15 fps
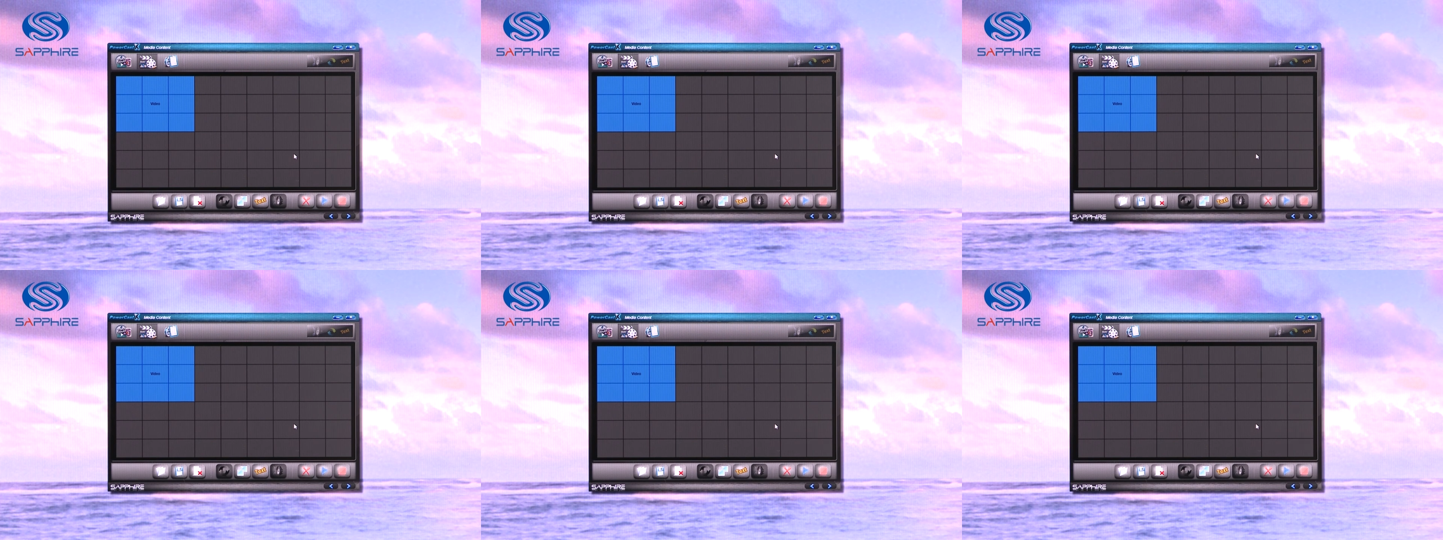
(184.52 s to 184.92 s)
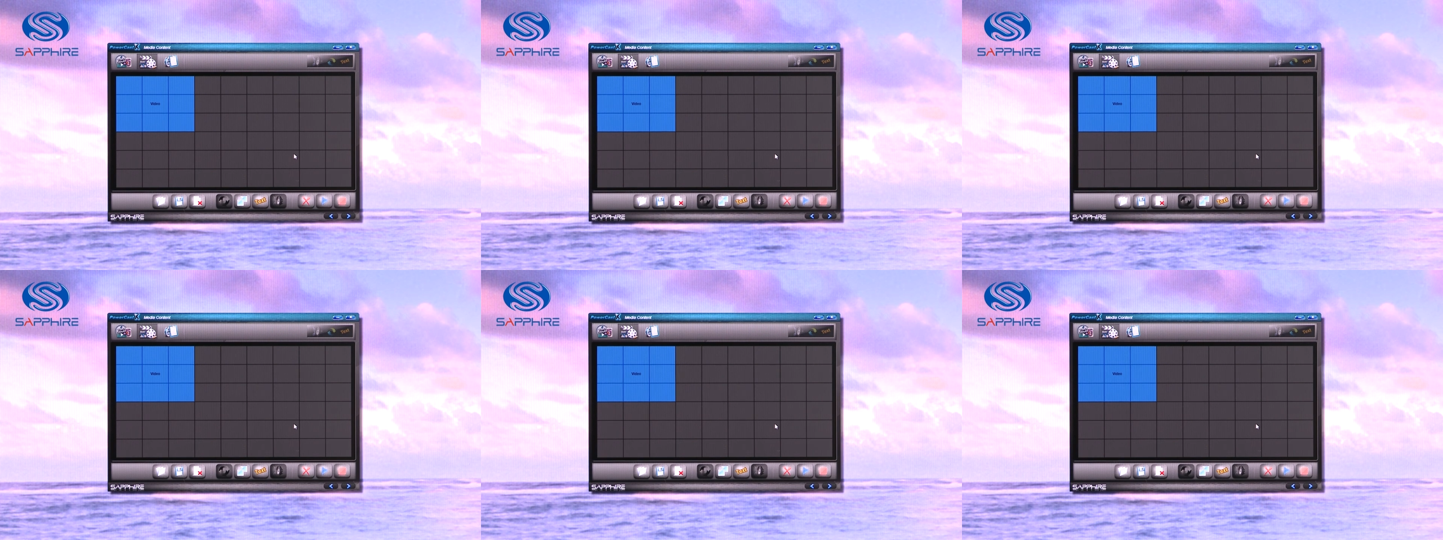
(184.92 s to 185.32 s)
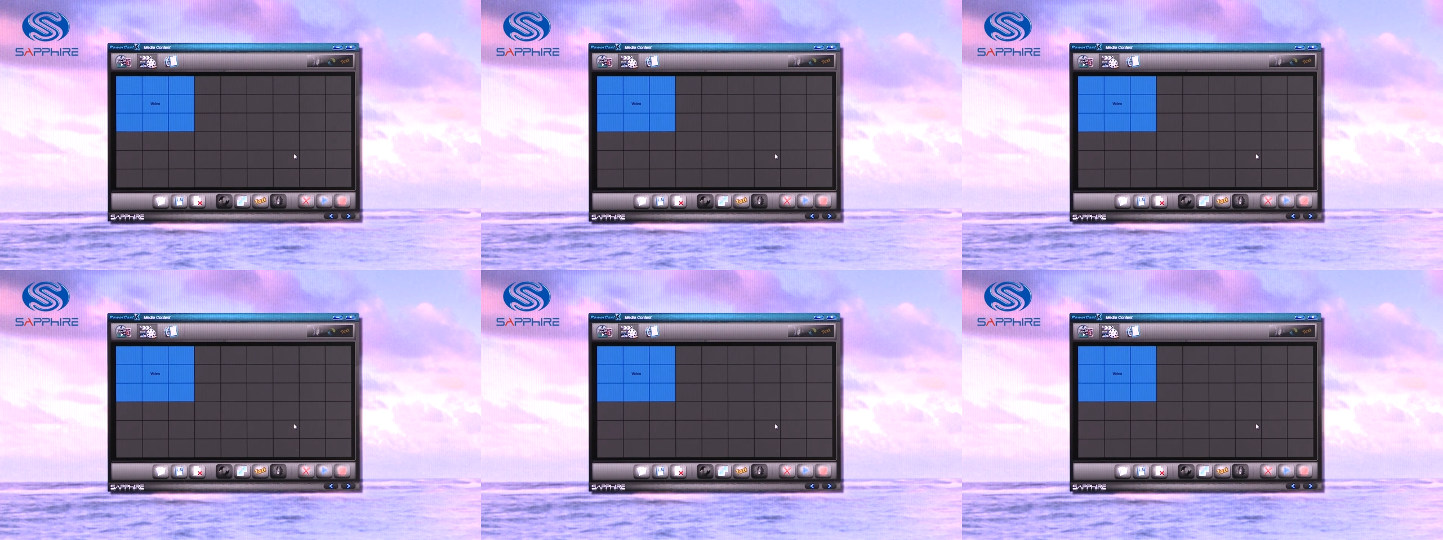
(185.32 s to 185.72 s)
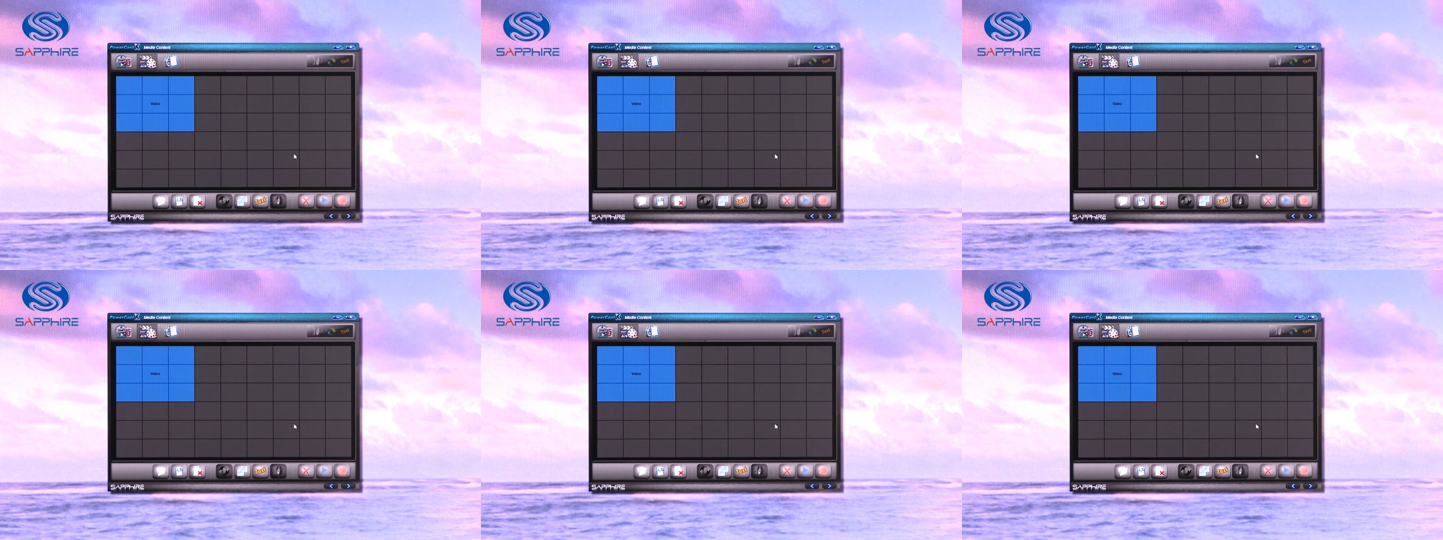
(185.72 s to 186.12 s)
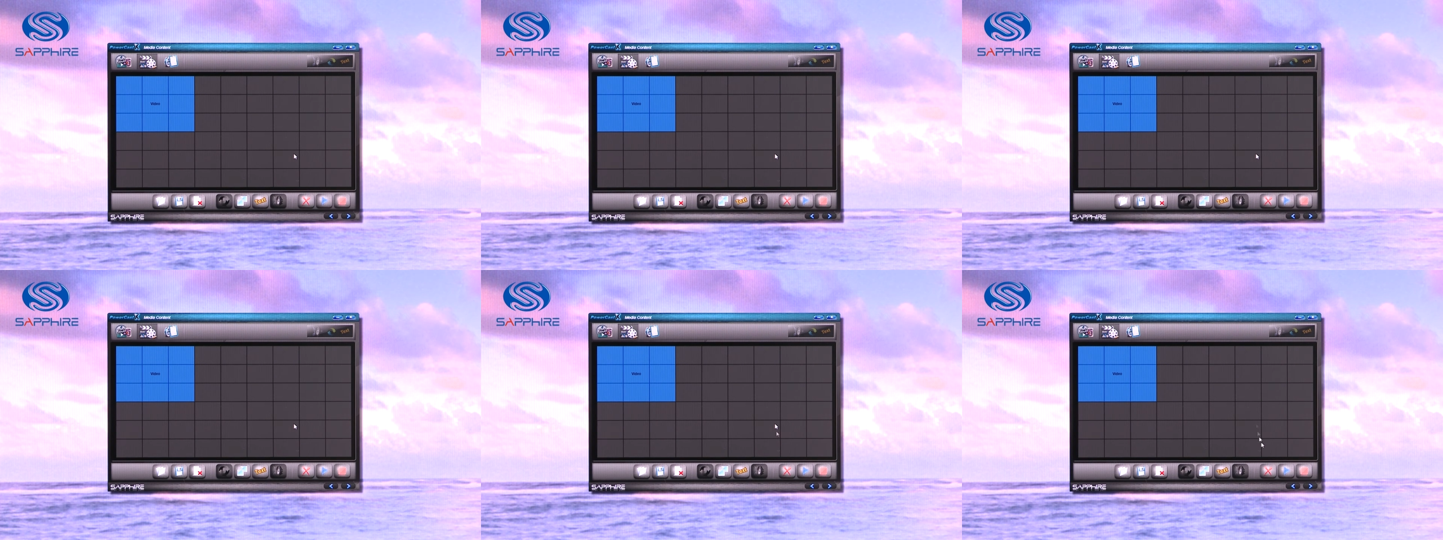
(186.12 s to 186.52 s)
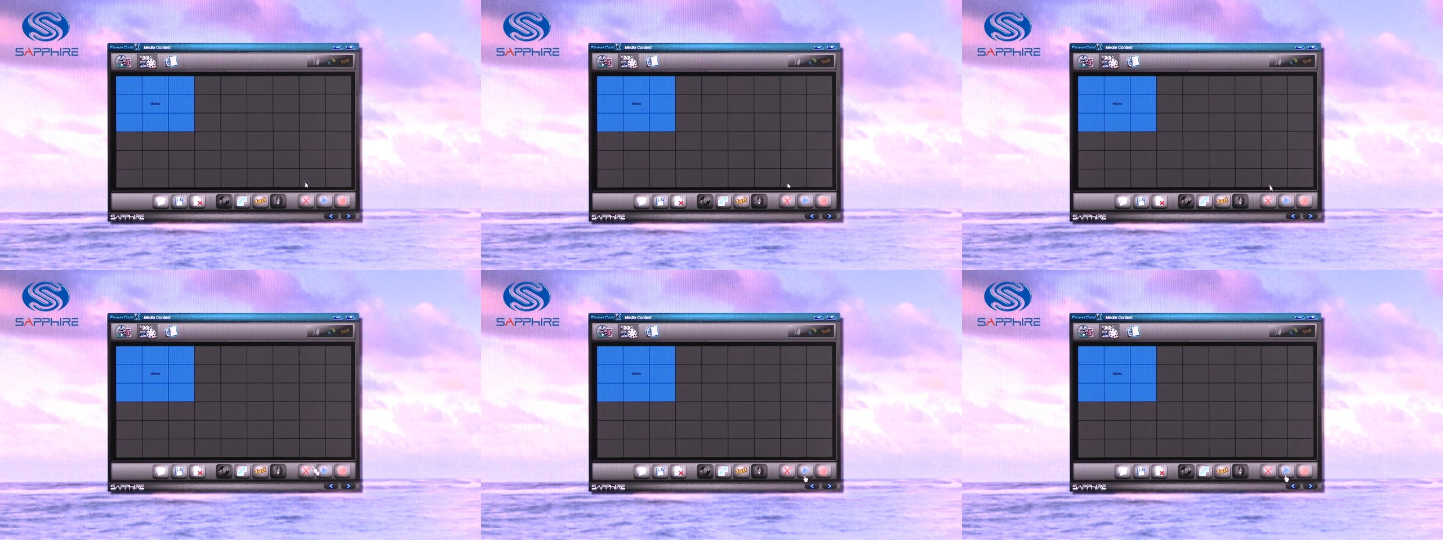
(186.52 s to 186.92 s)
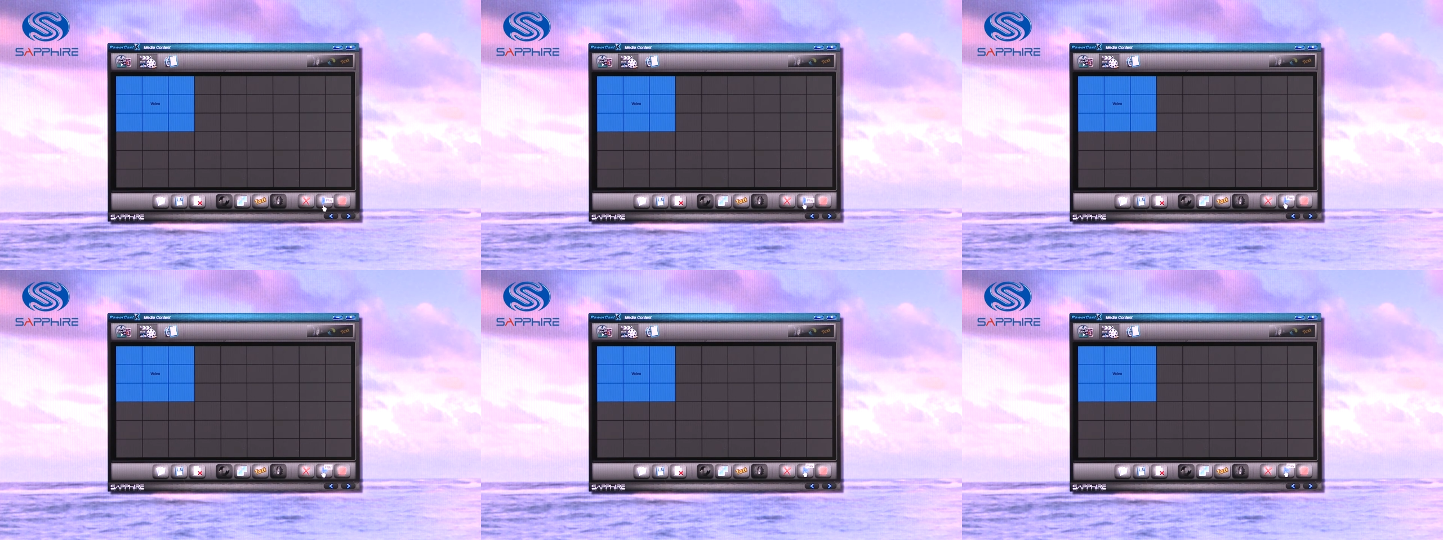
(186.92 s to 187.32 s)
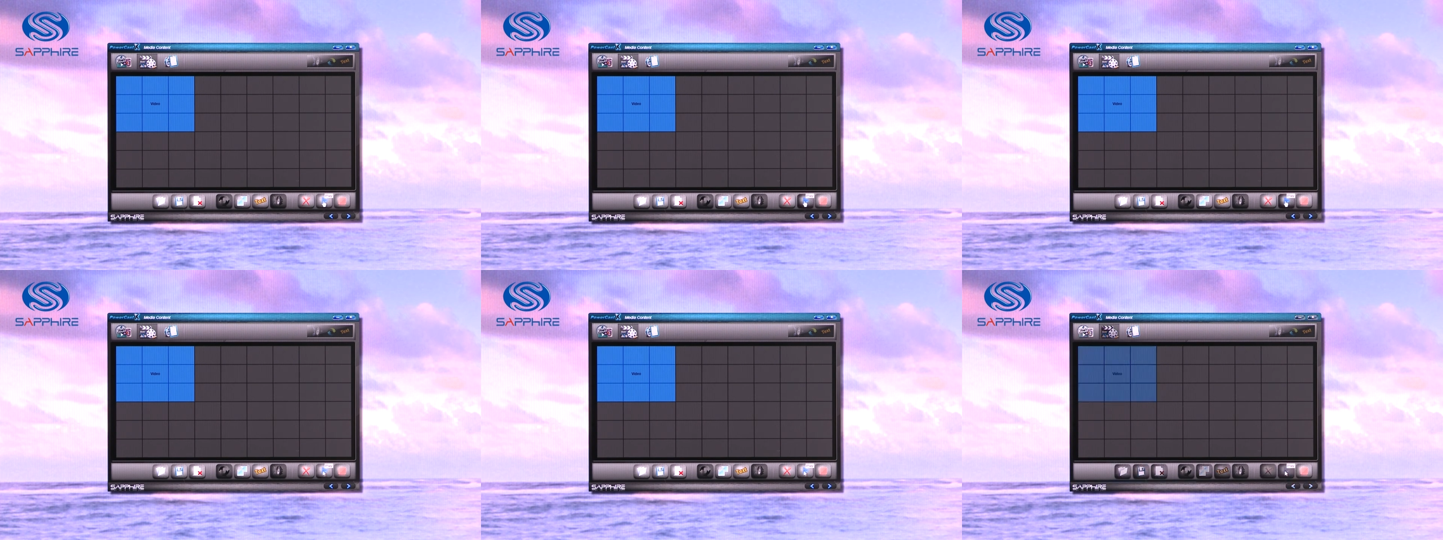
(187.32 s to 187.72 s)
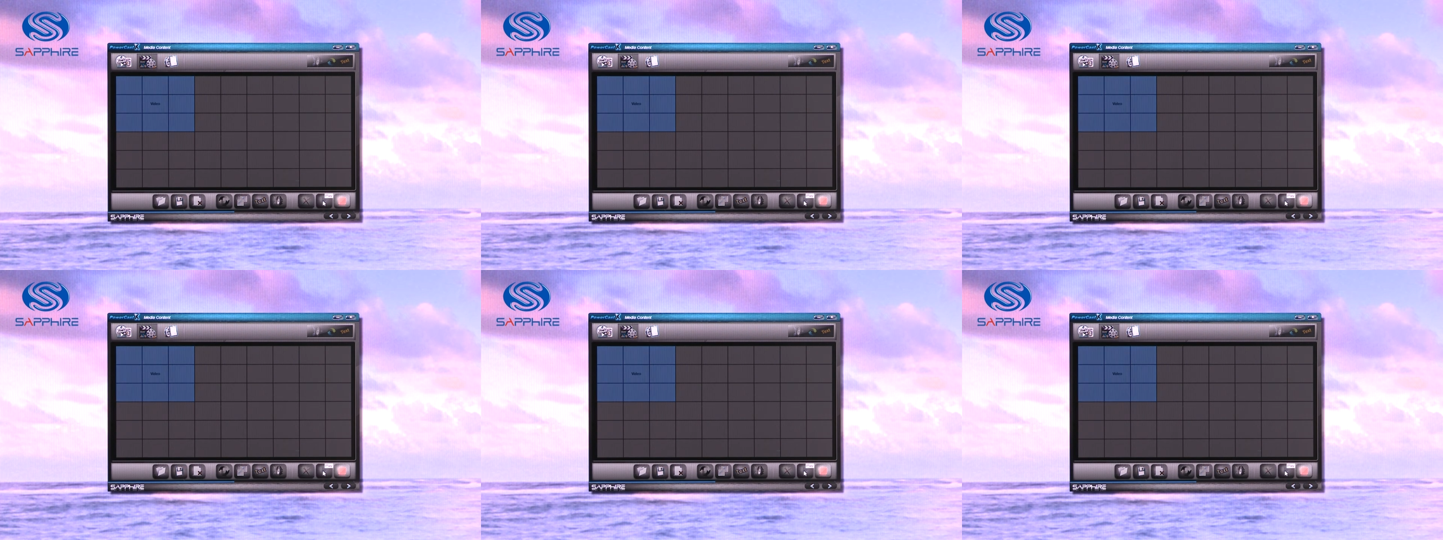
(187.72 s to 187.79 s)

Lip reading: No face is visible, so there are no lips to read.